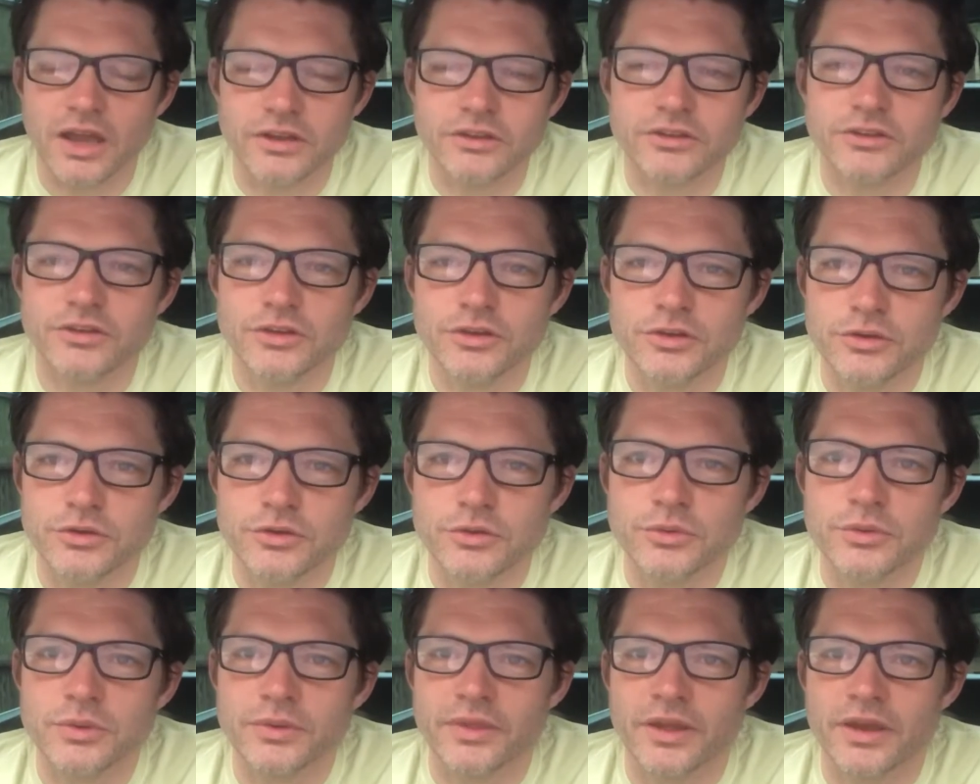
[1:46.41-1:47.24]

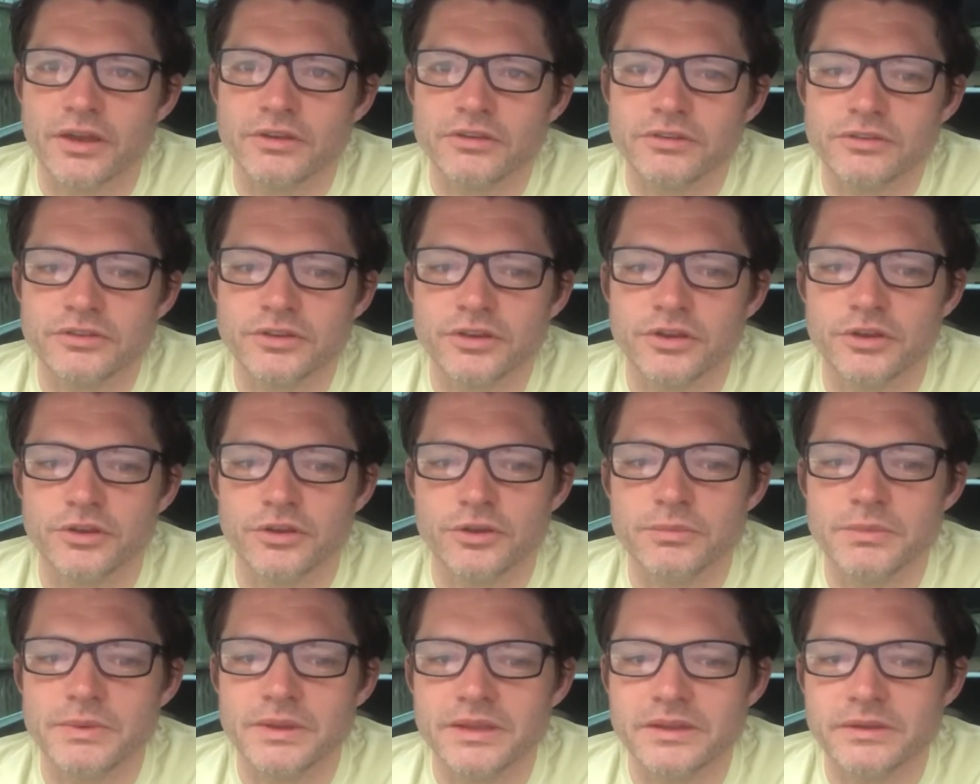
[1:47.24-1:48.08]
to those to
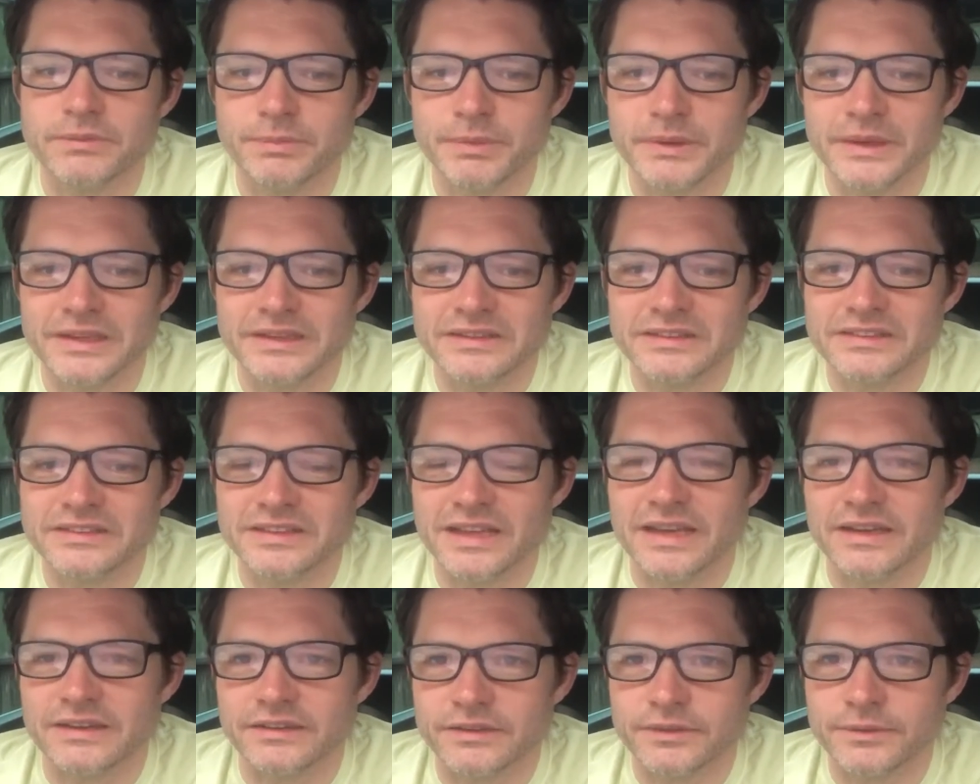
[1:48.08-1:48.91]
whom he is being
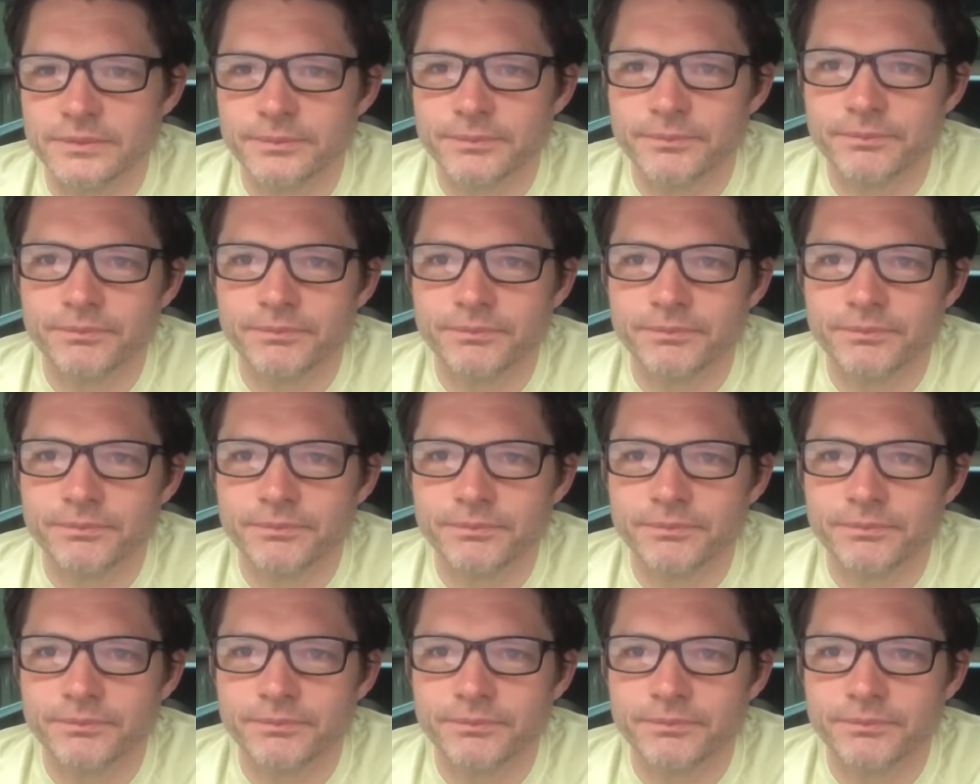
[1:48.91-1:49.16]
sent.